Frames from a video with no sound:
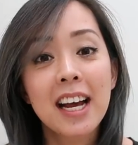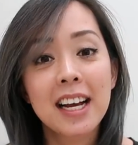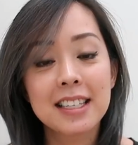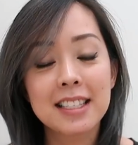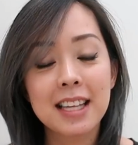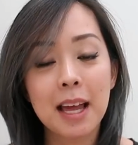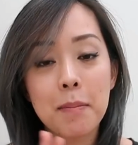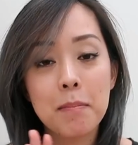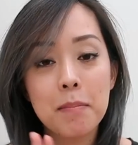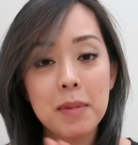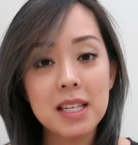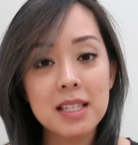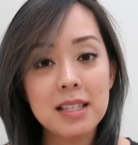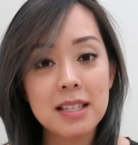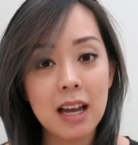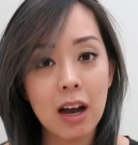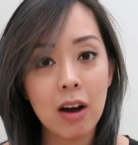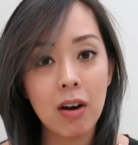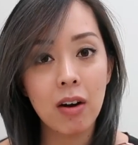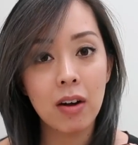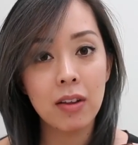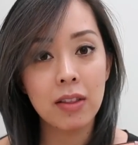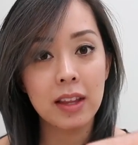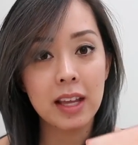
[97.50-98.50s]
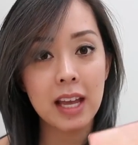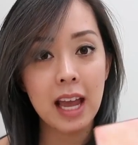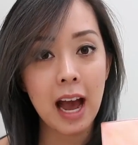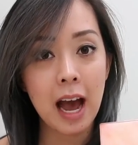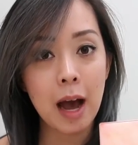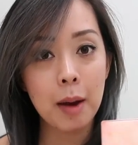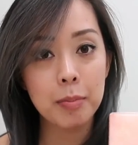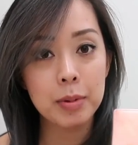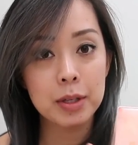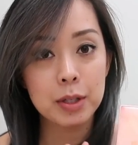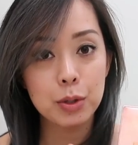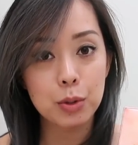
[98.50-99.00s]
because I missed out on the
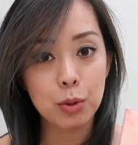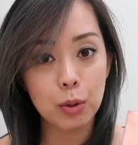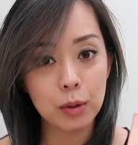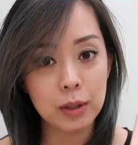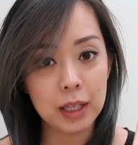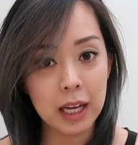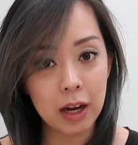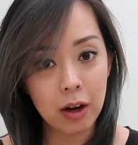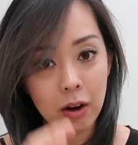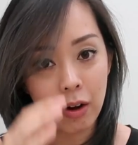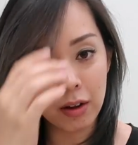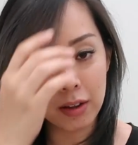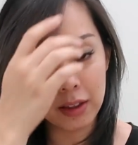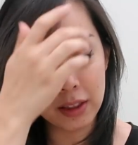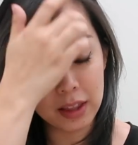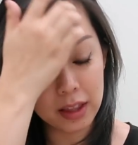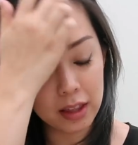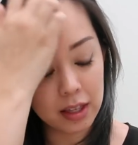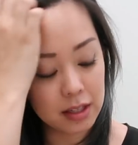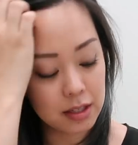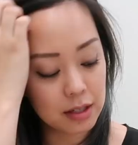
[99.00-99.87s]
app. It sold out on